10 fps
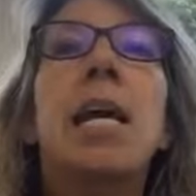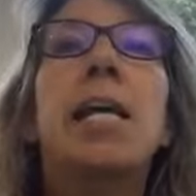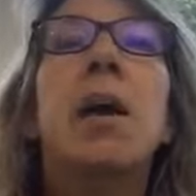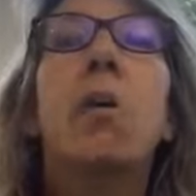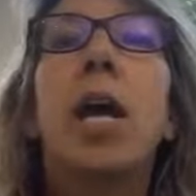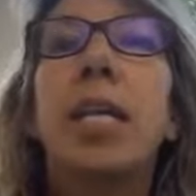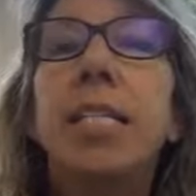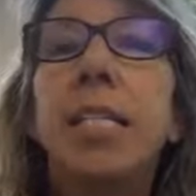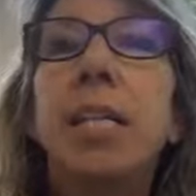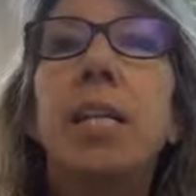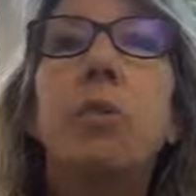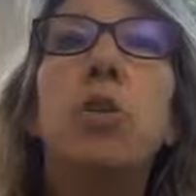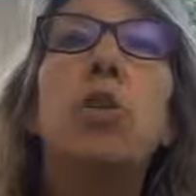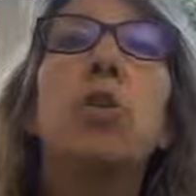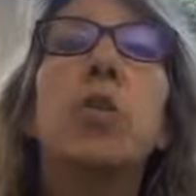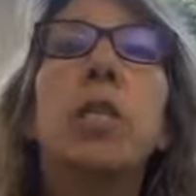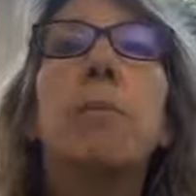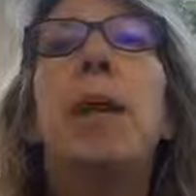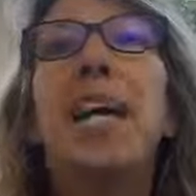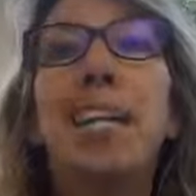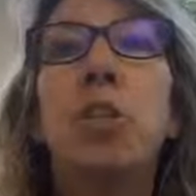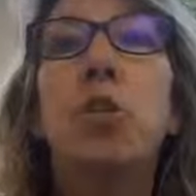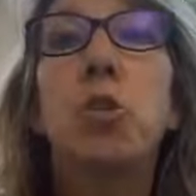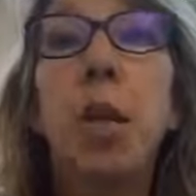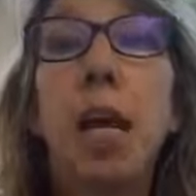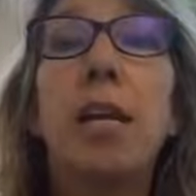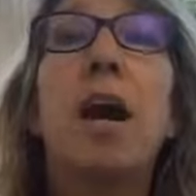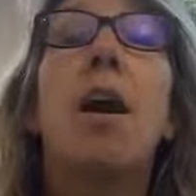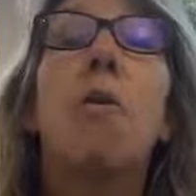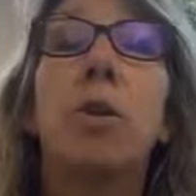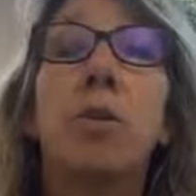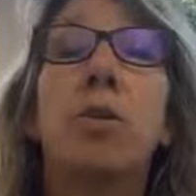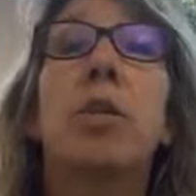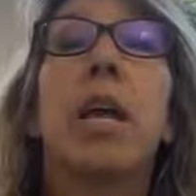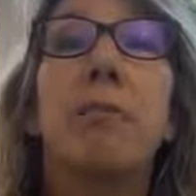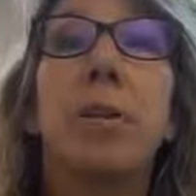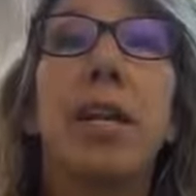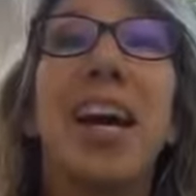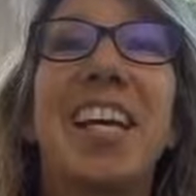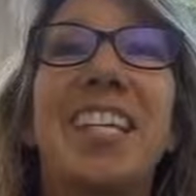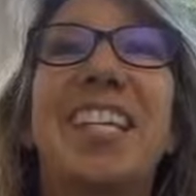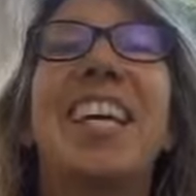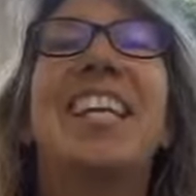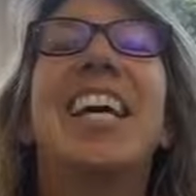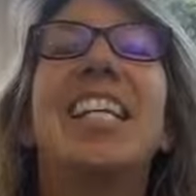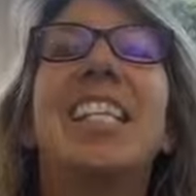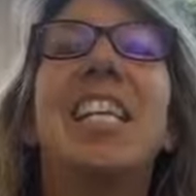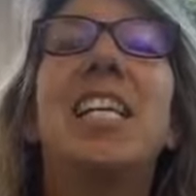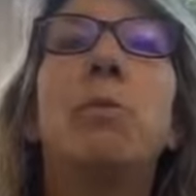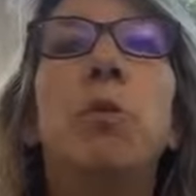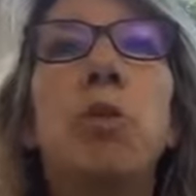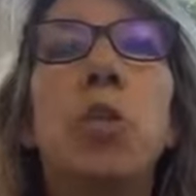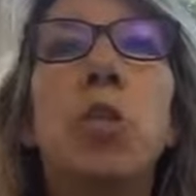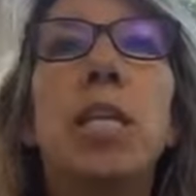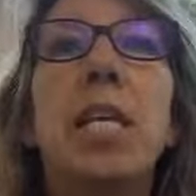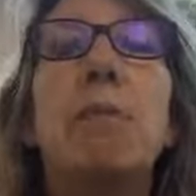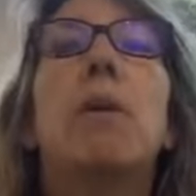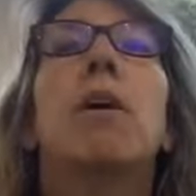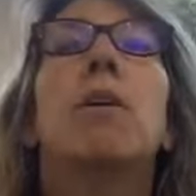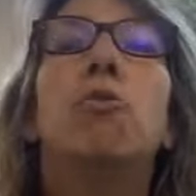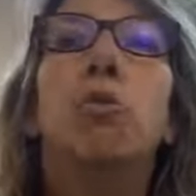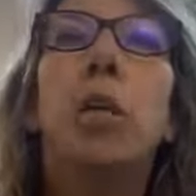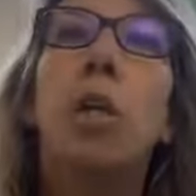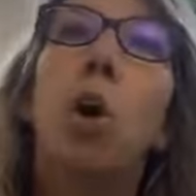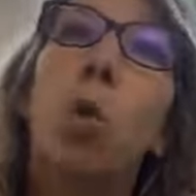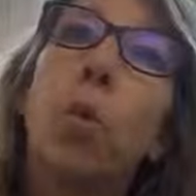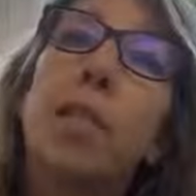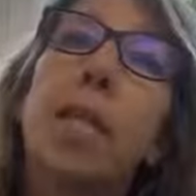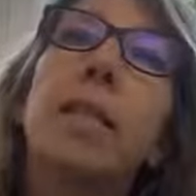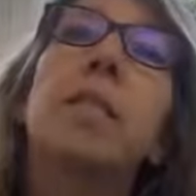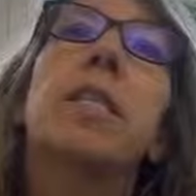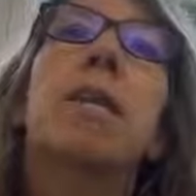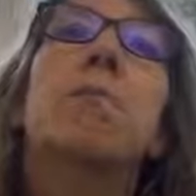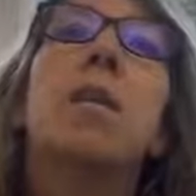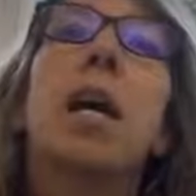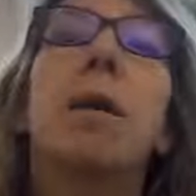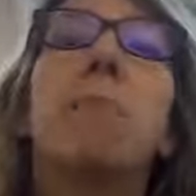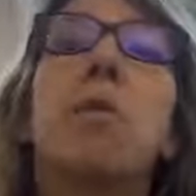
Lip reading: Now, ideally, we should sleep 8 to 9 hours every night, and ideally we should sleep really always at the same time.